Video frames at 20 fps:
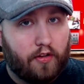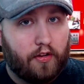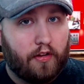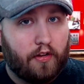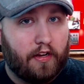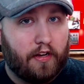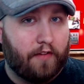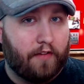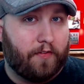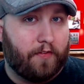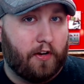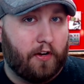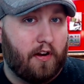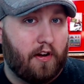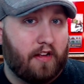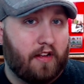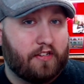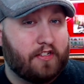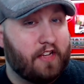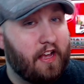If you're
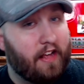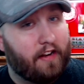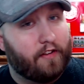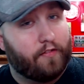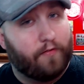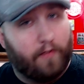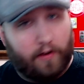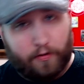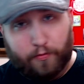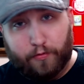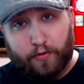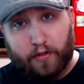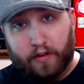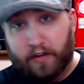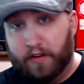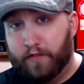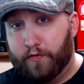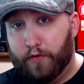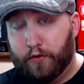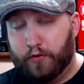not satisfied with any
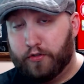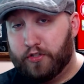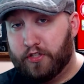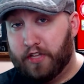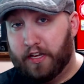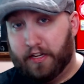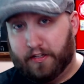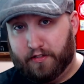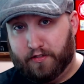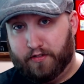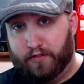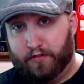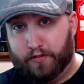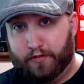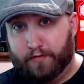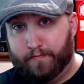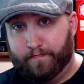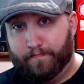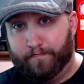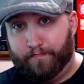of those things,
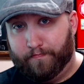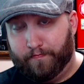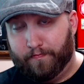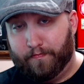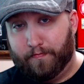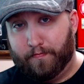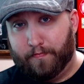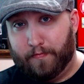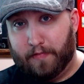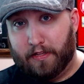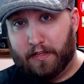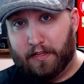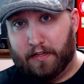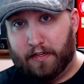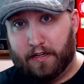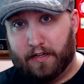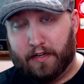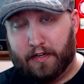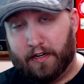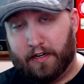
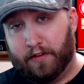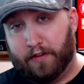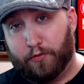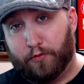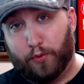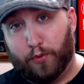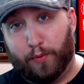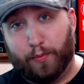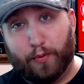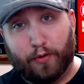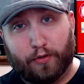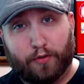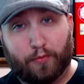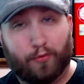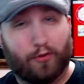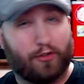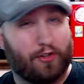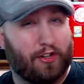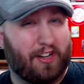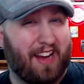and the
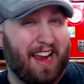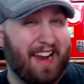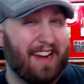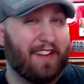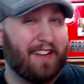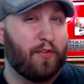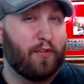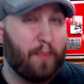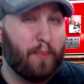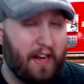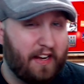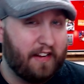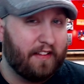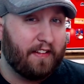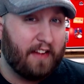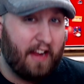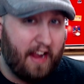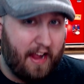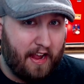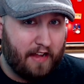rebuildables are kind of a pain in the
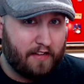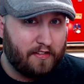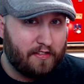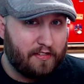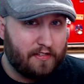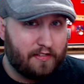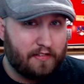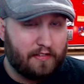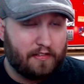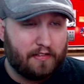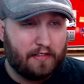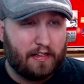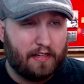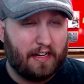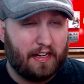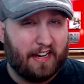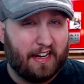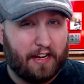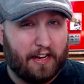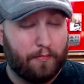ass,
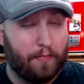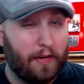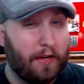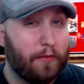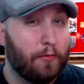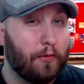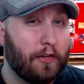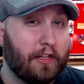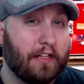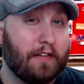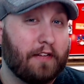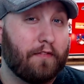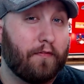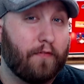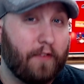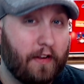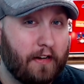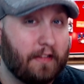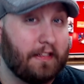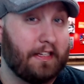it can be really
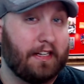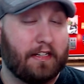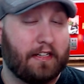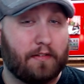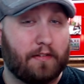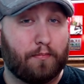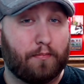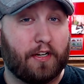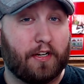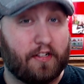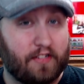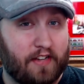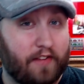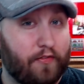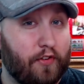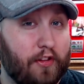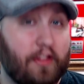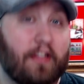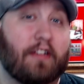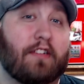fiddly because
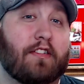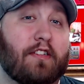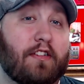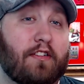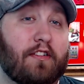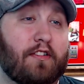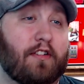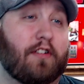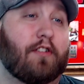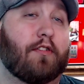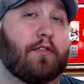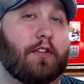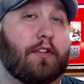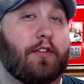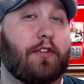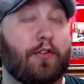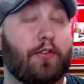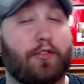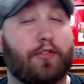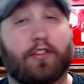everything's internal.
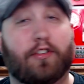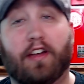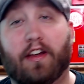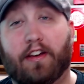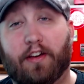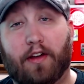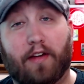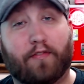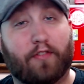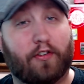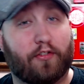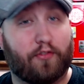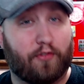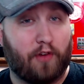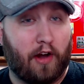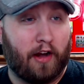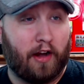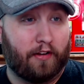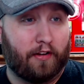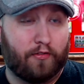You have to
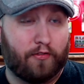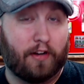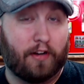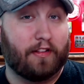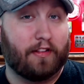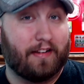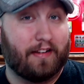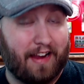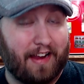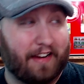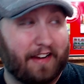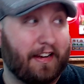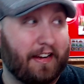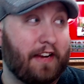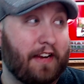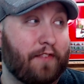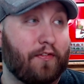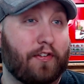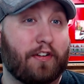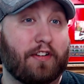drain the tank
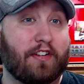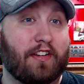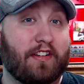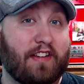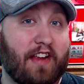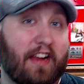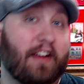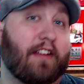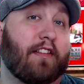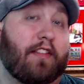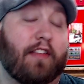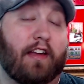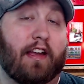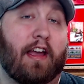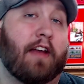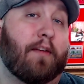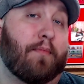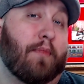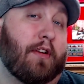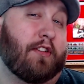even to take the
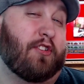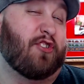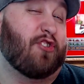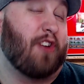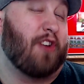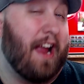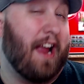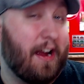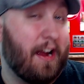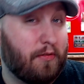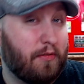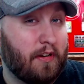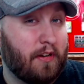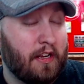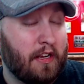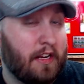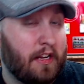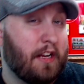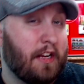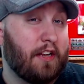atomizer out
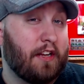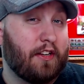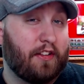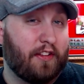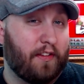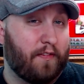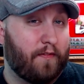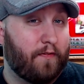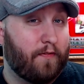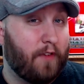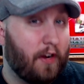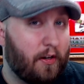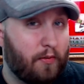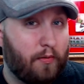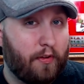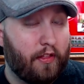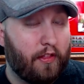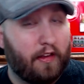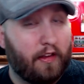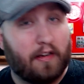to fuck
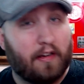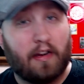with it.